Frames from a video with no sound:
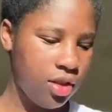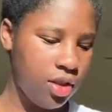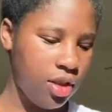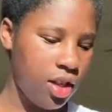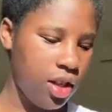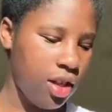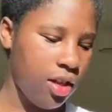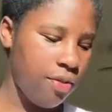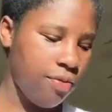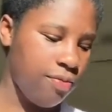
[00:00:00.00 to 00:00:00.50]

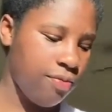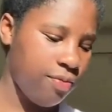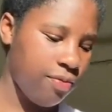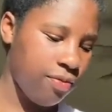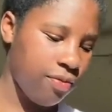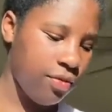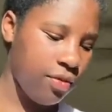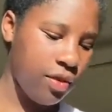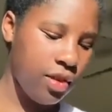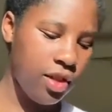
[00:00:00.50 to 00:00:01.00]
Okay.
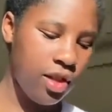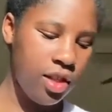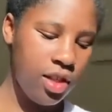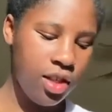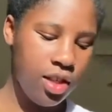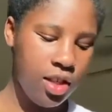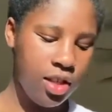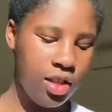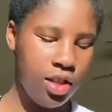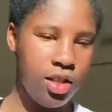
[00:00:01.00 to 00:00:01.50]

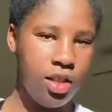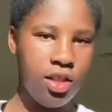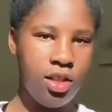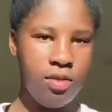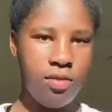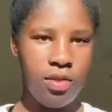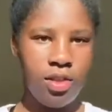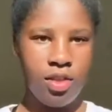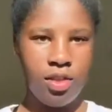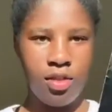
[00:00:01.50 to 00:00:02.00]
This
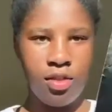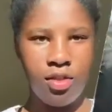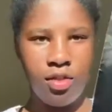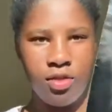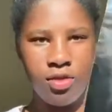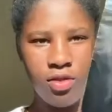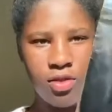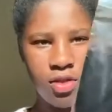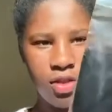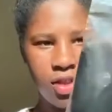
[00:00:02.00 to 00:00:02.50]
is what the
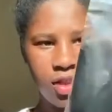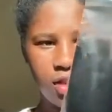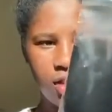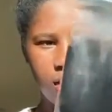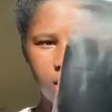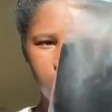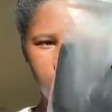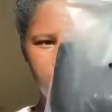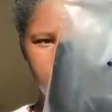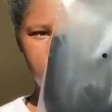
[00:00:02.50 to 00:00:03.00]
closure looks
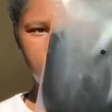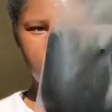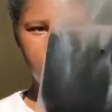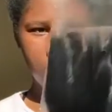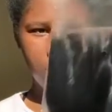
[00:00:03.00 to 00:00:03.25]
like.